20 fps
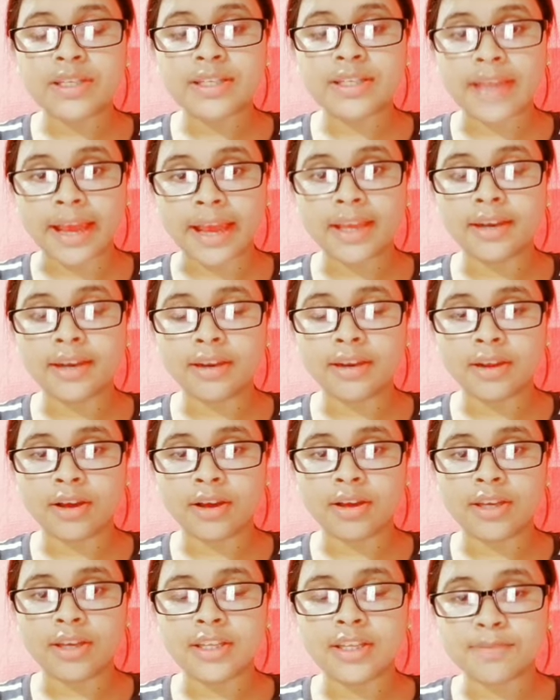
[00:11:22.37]
taken
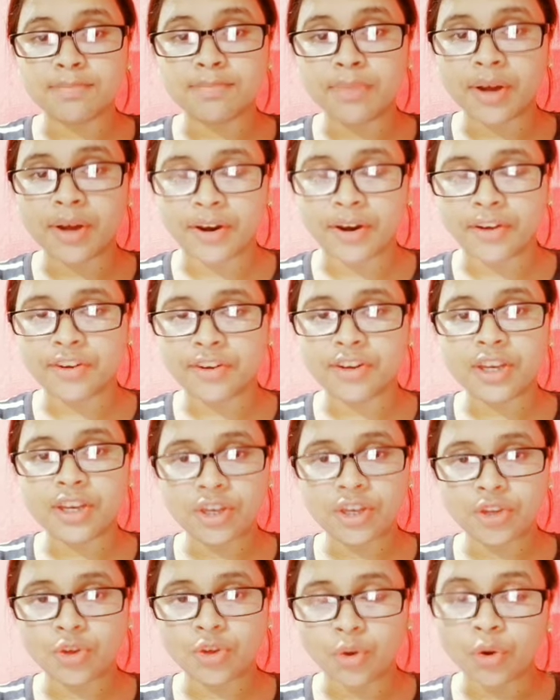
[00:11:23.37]
its birth
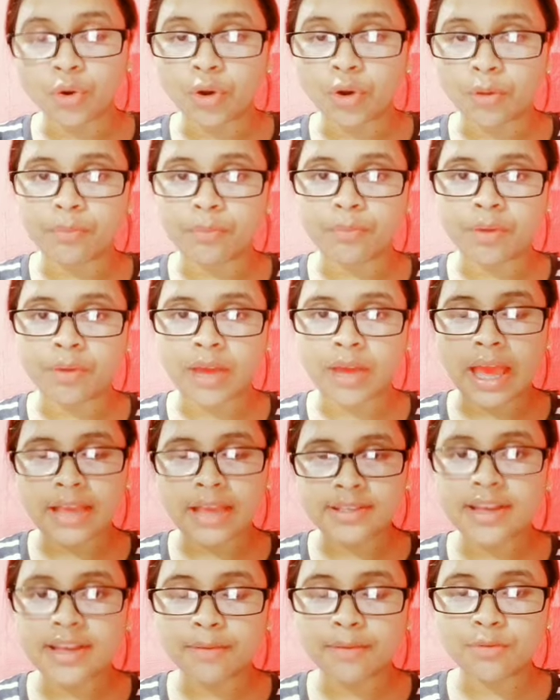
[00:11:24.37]
in Europe.
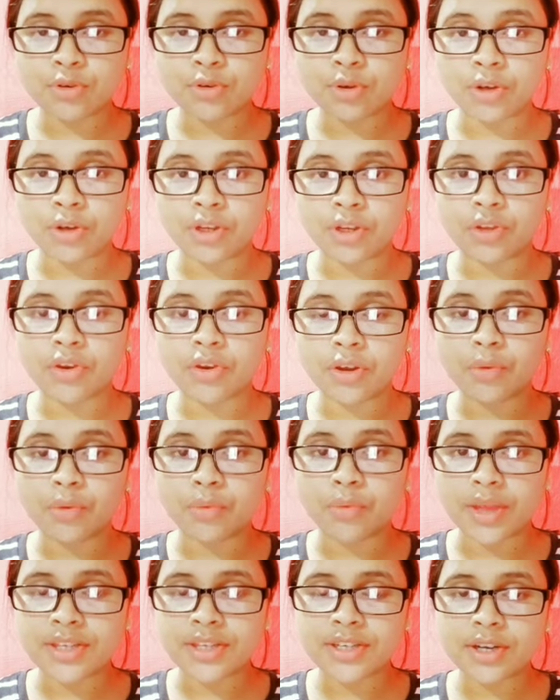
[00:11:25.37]
As I have told you, in the
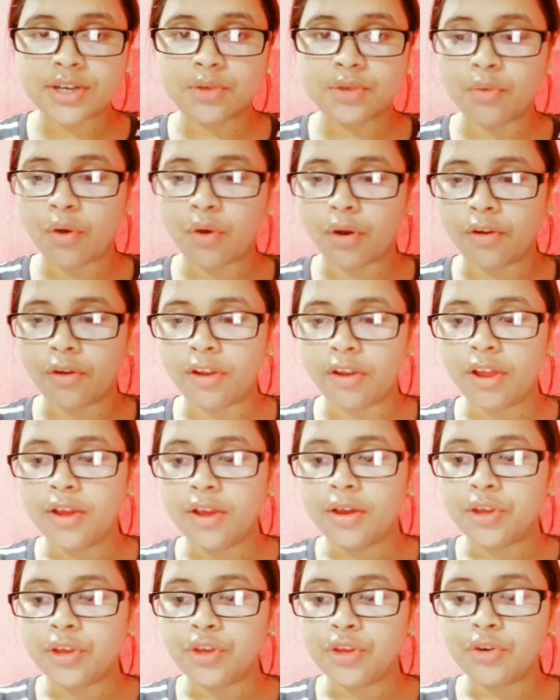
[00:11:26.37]
Western world,
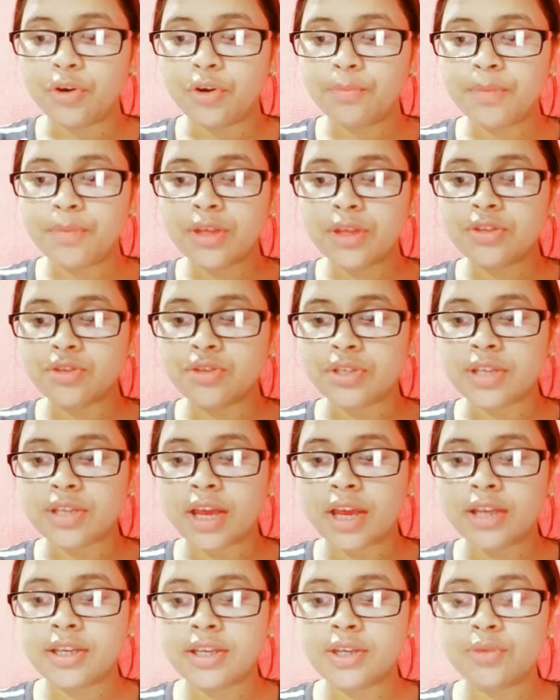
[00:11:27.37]
European
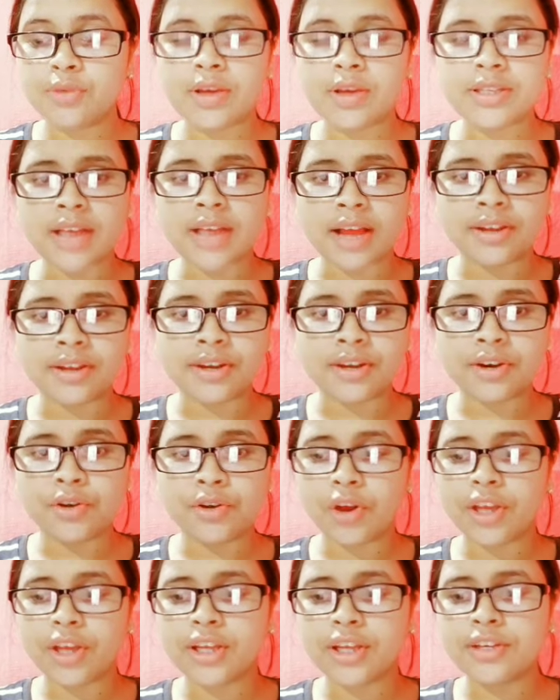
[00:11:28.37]
society was
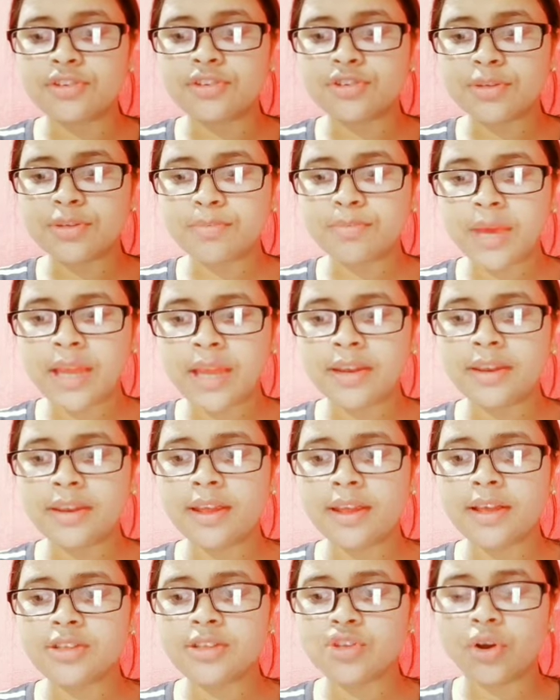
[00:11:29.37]
undergoing
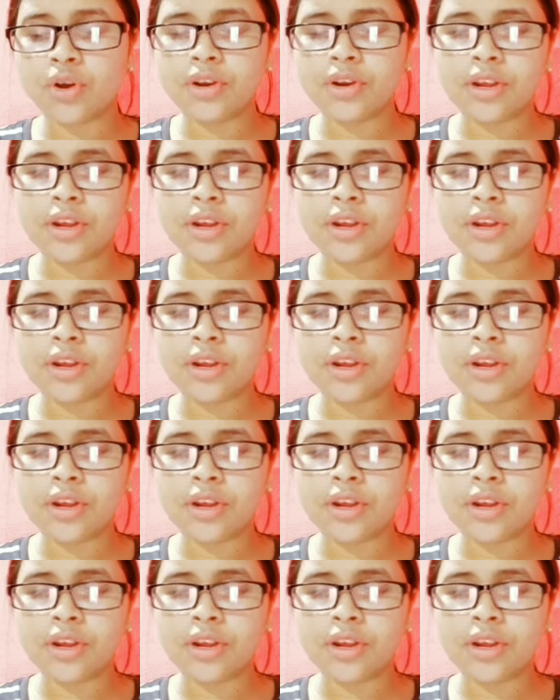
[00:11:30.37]
tremendous